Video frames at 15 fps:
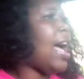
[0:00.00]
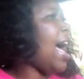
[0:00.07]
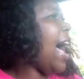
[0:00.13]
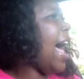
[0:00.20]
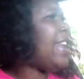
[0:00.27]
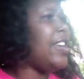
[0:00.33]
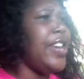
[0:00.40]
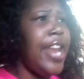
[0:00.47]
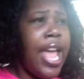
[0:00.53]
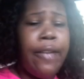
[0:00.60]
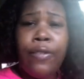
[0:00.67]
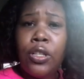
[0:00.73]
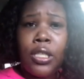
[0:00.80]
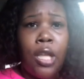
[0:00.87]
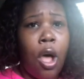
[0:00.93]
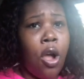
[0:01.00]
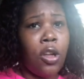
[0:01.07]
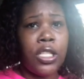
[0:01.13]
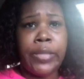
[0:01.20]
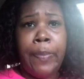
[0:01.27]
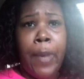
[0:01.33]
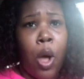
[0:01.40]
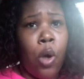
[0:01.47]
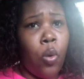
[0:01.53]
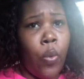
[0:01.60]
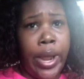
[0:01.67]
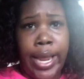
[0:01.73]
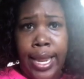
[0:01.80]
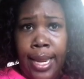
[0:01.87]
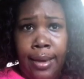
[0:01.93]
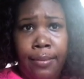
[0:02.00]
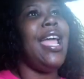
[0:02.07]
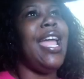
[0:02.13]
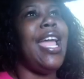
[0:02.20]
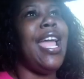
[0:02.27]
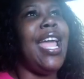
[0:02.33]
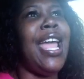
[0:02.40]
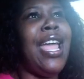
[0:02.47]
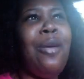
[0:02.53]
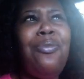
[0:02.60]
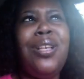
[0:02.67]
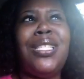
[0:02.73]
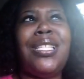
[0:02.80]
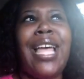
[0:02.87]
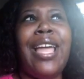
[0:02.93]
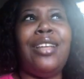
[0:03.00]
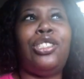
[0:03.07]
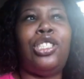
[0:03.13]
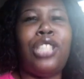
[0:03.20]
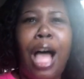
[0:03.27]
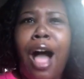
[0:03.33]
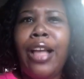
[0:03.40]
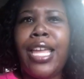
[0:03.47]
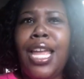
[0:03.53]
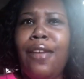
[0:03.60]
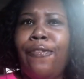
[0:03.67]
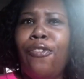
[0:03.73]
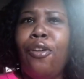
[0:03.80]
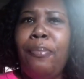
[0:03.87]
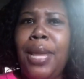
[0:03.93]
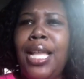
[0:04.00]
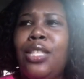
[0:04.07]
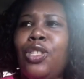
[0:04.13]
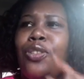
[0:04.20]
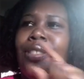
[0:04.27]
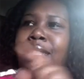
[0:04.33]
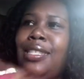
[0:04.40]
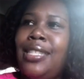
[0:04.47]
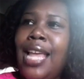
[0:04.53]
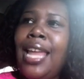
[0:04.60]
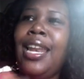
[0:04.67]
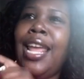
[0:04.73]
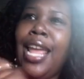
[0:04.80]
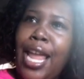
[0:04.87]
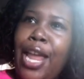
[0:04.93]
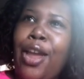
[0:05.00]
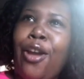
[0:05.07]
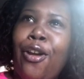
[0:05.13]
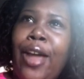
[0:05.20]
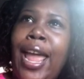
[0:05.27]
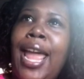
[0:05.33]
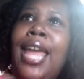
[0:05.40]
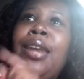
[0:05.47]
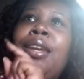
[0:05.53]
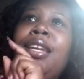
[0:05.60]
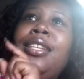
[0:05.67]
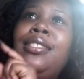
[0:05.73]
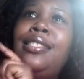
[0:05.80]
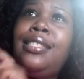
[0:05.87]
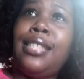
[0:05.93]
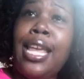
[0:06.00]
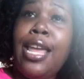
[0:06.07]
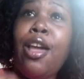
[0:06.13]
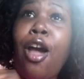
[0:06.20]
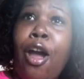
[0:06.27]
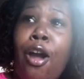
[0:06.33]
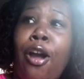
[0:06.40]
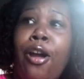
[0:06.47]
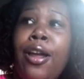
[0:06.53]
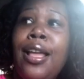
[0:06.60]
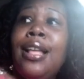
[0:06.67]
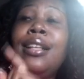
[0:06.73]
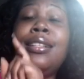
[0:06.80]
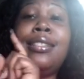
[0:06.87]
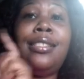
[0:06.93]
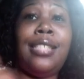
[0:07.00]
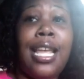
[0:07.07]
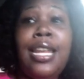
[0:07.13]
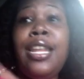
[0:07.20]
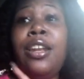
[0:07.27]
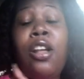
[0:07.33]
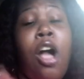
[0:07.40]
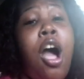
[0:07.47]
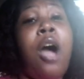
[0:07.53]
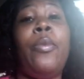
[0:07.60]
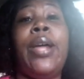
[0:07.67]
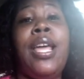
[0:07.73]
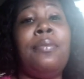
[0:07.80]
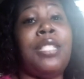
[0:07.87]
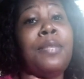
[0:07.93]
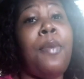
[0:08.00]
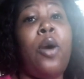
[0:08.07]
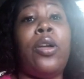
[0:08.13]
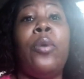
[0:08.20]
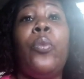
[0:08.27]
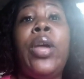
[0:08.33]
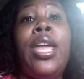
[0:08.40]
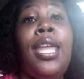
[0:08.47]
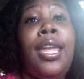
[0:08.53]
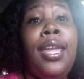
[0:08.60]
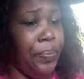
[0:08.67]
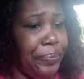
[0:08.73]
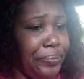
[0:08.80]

I never saw her smoke weed. It was shocking for me to sit here and see her sitting in the car with him smoking weed.